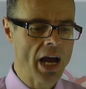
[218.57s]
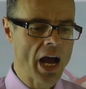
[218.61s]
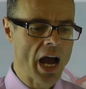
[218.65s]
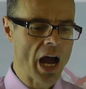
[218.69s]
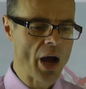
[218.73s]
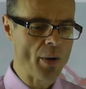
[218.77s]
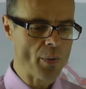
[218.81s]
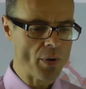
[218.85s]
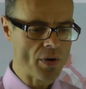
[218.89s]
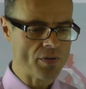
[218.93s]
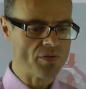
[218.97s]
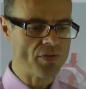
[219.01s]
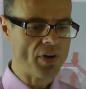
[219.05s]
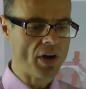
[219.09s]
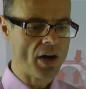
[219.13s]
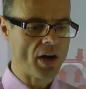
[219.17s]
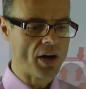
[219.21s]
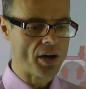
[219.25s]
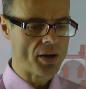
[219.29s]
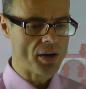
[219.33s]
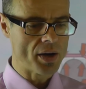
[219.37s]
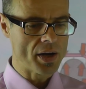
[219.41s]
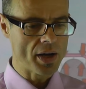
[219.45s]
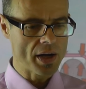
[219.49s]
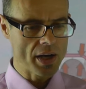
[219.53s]

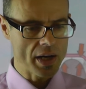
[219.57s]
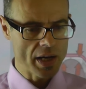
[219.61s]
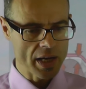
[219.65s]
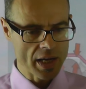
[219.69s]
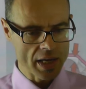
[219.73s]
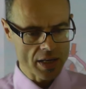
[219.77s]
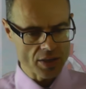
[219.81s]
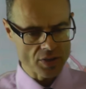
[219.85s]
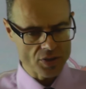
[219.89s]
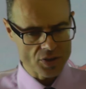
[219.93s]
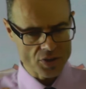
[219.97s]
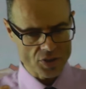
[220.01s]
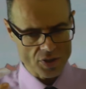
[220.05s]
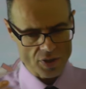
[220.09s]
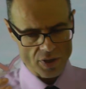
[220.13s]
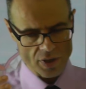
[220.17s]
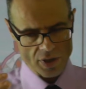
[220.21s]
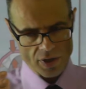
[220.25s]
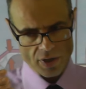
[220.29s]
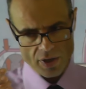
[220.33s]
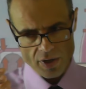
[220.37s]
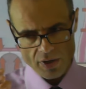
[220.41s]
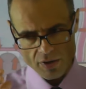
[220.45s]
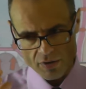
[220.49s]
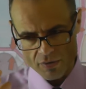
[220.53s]
However, it's
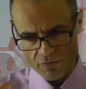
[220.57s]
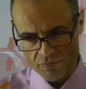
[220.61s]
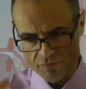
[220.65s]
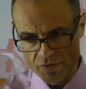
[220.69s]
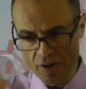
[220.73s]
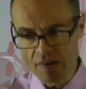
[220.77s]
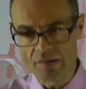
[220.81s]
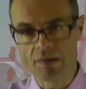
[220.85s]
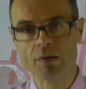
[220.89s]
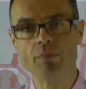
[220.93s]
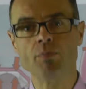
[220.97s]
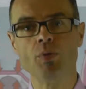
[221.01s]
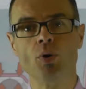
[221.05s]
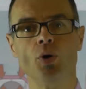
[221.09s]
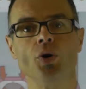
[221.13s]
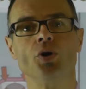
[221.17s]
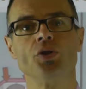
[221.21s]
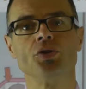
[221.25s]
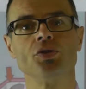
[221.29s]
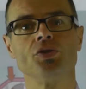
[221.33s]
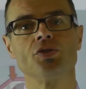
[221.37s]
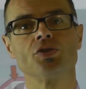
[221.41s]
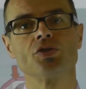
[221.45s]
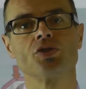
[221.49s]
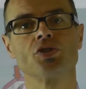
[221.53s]
very
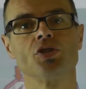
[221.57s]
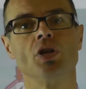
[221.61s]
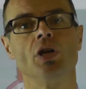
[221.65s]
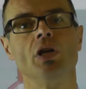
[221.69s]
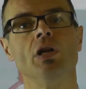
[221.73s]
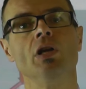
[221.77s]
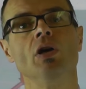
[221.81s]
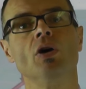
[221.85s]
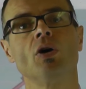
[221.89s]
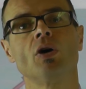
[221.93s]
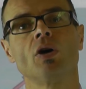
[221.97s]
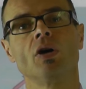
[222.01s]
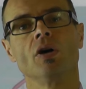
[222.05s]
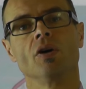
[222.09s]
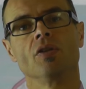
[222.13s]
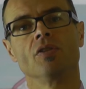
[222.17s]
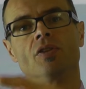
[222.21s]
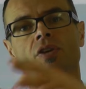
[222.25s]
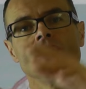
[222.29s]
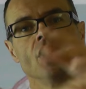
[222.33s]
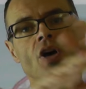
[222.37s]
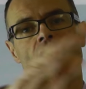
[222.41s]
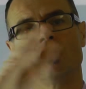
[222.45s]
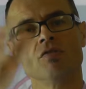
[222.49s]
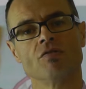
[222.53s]
important to look at
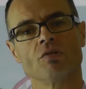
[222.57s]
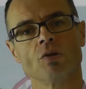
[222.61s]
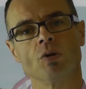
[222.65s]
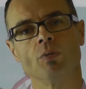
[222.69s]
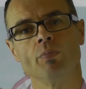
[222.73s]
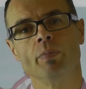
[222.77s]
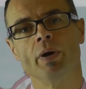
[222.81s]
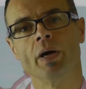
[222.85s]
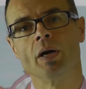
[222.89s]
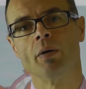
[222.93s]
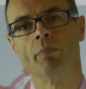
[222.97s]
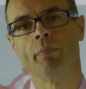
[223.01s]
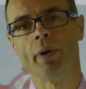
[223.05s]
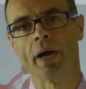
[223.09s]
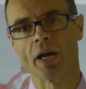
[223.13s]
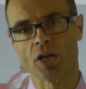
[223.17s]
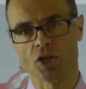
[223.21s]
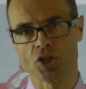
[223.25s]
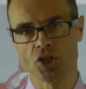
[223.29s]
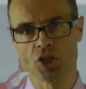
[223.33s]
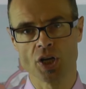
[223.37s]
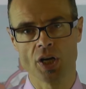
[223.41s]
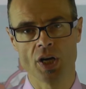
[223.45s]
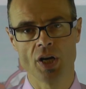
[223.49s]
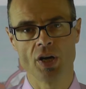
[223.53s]
the overall bigger
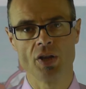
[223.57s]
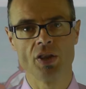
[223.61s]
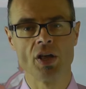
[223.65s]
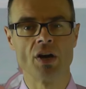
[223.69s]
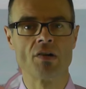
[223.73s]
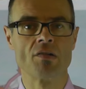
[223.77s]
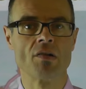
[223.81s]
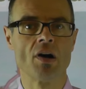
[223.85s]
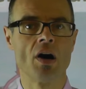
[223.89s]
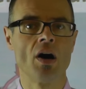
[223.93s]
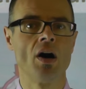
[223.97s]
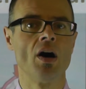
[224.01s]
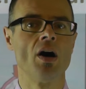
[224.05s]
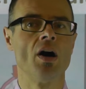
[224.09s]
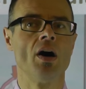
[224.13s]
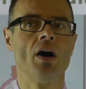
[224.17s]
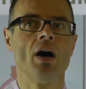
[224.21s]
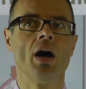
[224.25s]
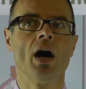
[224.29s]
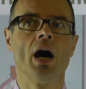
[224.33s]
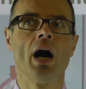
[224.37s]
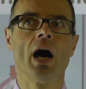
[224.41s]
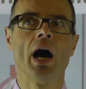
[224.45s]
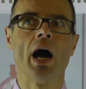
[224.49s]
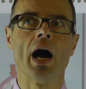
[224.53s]
picture. There are
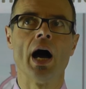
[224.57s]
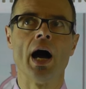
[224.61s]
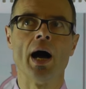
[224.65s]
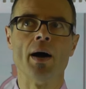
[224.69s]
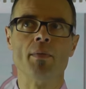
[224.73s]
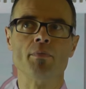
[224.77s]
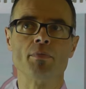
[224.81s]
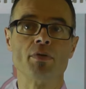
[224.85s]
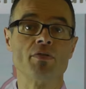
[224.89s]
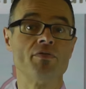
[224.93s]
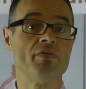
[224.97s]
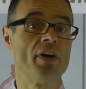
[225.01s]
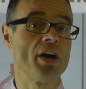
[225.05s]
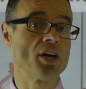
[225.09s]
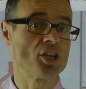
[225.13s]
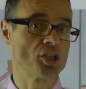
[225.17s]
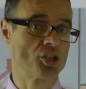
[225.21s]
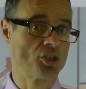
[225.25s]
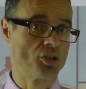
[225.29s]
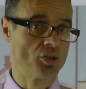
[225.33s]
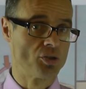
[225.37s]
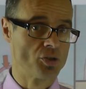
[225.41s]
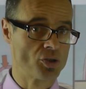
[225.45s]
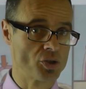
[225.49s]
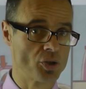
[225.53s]

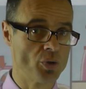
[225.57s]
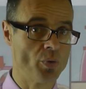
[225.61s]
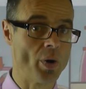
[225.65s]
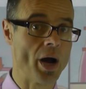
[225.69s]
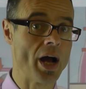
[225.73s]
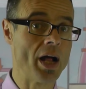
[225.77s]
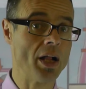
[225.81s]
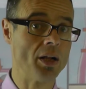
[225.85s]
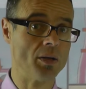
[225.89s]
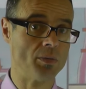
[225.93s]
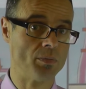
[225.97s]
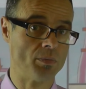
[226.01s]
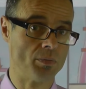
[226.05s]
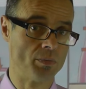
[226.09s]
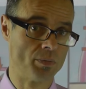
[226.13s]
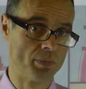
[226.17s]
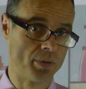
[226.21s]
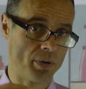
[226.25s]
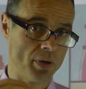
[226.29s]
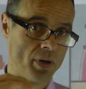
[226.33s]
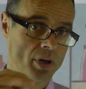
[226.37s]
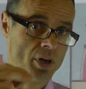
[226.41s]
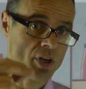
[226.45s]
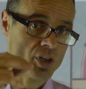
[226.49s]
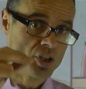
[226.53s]
professionals who help
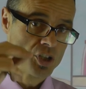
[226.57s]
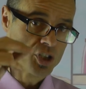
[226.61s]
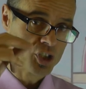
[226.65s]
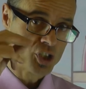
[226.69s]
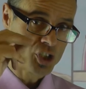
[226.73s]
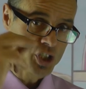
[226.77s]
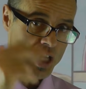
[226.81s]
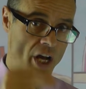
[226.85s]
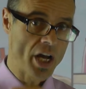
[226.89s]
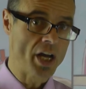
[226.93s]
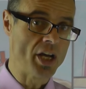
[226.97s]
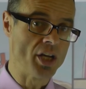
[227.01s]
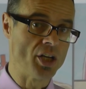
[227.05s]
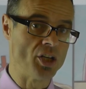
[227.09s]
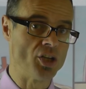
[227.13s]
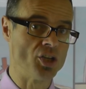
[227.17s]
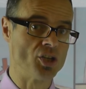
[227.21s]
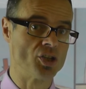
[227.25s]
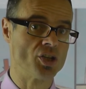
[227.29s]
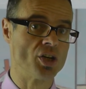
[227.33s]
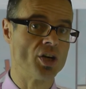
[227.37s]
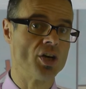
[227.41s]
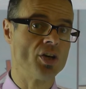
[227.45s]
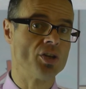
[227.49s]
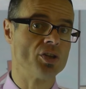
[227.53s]

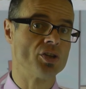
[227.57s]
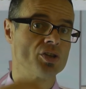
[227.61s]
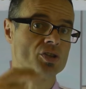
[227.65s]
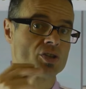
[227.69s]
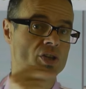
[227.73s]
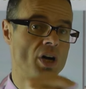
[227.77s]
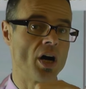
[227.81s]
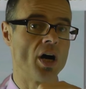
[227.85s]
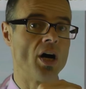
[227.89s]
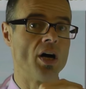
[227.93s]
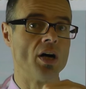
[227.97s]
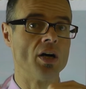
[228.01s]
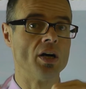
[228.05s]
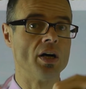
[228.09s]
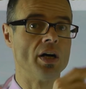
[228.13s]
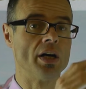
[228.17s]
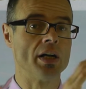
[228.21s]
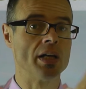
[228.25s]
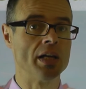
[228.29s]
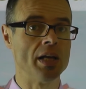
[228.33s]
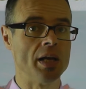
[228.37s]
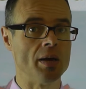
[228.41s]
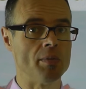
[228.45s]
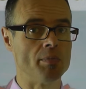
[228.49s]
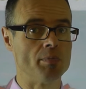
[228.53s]
change the tongue
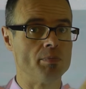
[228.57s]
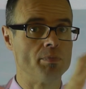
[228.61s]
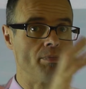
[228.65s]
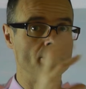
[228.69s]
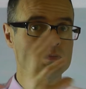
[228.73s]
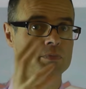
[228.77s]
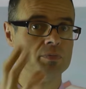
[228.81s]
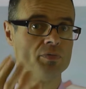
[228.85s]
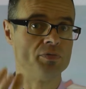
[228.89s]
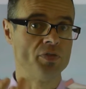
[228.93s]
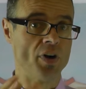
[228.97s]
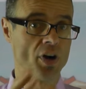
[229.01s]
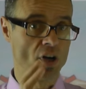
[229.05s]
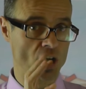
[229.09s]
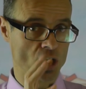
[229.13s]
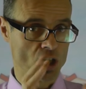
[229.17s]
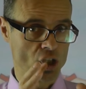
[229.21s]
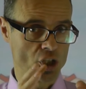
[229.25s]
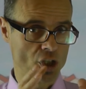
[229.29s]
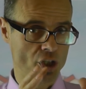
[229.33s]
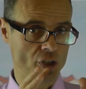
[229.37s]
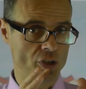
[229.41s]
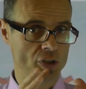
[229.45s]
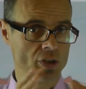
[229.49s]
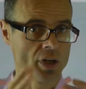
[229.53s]
and lip
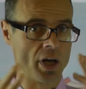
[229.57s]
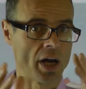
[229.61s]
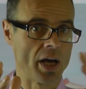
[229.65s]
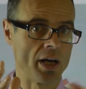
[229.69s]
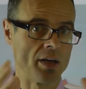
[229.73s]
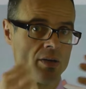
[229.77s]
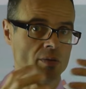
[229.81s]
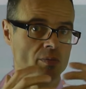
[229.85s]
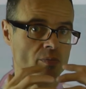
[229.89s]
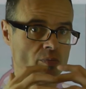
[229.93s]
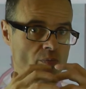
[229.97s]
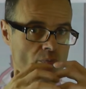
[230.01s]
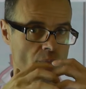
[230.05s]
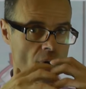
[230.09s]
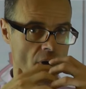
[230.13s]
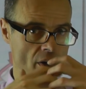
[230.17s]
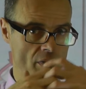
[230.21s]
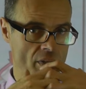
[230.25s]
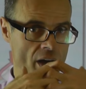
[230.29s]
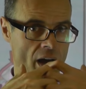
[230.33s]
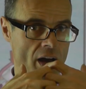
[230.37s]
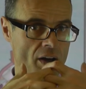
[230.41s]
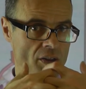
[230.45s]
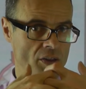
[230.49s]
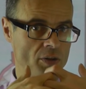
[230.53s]
function, and by
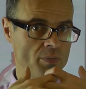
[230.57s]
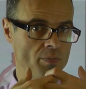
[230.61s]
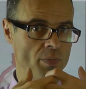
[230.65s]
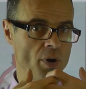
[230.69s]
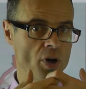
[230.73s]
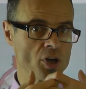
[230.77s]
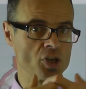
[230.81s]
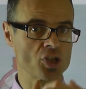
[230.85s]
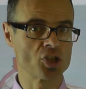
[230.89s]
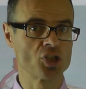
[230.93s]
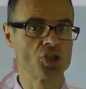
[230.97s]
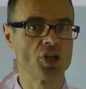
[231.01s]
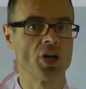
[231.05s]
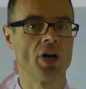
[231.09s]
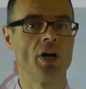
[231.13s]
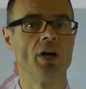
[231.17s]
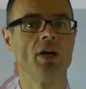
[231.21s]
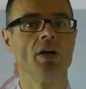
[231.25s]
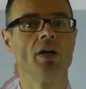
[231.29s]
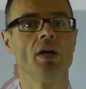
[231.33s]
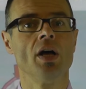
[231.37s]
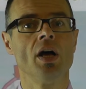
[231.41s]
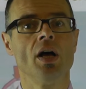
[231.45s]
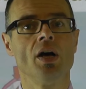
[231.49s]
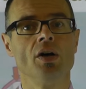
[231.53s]
that the posture,
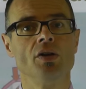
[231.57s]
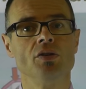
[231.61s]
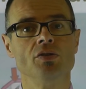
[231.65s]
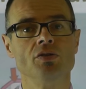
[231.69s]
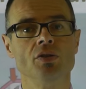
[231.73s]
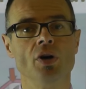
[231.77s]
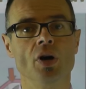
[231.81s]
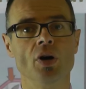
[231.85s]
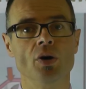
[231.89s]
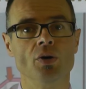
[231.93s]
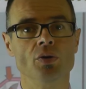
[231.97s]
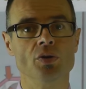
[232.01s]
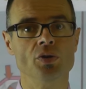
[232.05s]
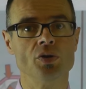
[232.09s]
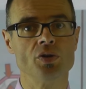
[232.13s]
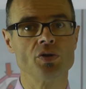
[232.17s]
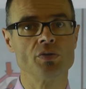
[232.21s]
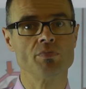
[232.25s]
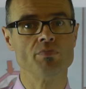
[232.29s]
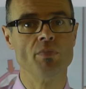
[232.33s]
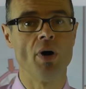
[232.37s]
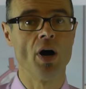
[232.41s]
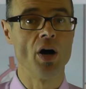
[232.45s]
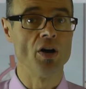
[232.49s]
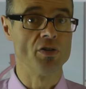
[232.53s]
known
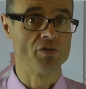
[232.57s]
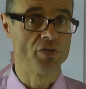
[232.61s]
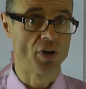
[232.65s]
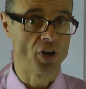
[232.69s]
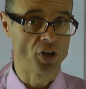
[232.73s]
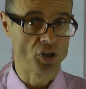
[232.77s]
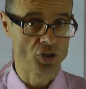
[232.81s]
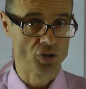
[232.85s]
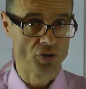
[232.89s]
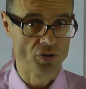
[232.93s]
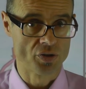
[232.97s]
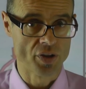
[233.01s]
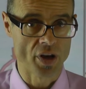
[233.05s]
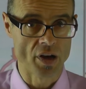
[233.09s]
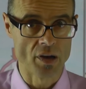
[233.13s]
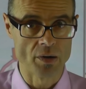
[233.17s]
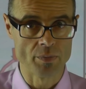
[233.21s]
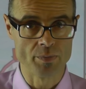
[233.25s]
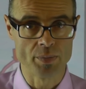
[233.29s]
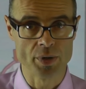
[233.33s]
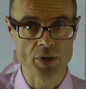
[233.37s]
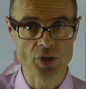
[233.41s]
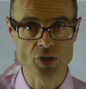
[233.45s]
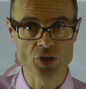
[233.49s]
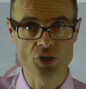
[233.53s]
as myofunctional
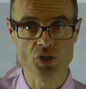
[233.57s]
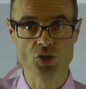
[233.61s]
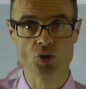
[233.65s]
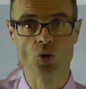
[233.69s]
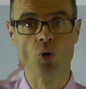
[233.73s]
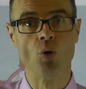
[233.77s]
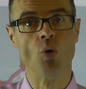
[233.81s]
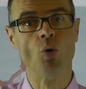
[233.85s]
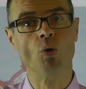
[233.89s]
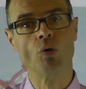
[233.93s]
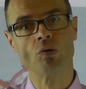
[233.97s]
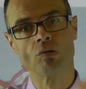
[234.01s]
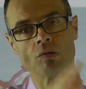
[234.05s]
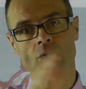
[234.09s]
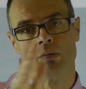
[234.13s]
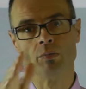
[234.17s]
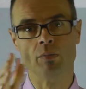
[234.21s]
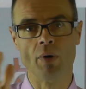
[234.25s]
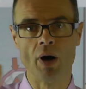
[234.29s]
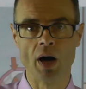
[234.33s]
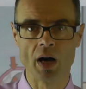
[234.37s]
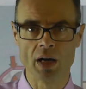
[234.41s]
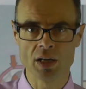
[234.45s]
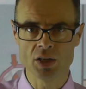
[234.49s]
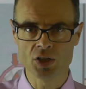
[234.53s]
therapists or oral
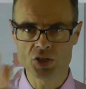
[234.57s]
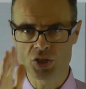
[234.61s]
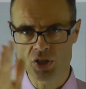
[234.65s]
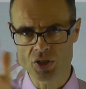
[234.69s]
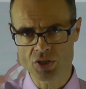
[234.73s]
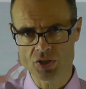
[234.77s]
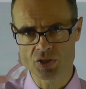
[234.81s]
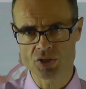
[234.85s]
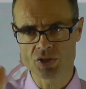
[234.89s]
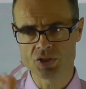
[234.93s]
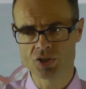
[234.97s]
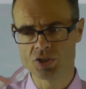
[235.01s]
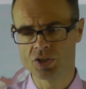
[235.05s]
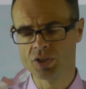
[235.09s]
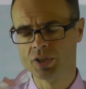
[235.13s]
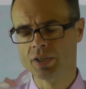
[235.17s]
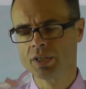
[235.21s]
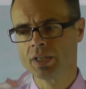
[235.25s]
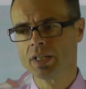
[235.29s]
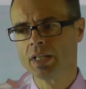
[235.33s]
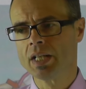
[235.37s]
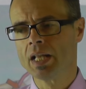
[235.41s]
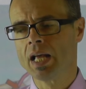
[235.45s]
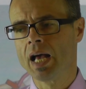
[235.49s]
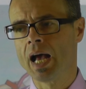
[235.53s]

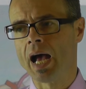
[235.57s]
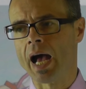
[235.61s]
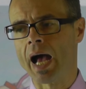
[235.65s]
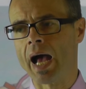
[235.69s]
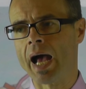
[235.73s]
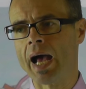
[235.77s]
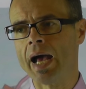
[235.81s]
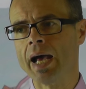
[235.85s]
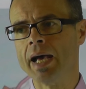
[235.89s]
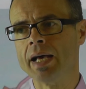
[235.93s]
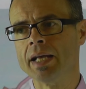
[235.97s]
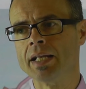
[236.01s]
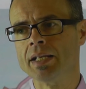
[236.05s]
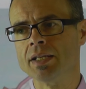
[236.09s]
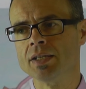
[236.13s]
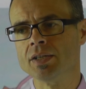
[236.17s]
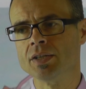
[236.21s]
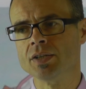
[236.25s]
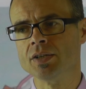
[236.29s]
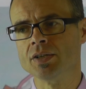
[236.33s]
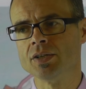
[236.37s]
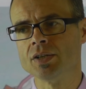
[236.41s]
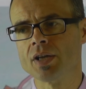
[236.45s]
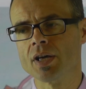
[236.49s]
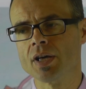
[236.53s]
myologists,
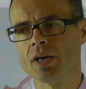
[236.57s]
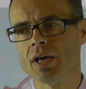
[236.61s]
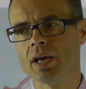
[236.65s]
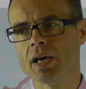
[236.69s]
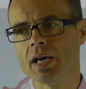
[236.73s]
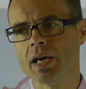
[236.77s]
and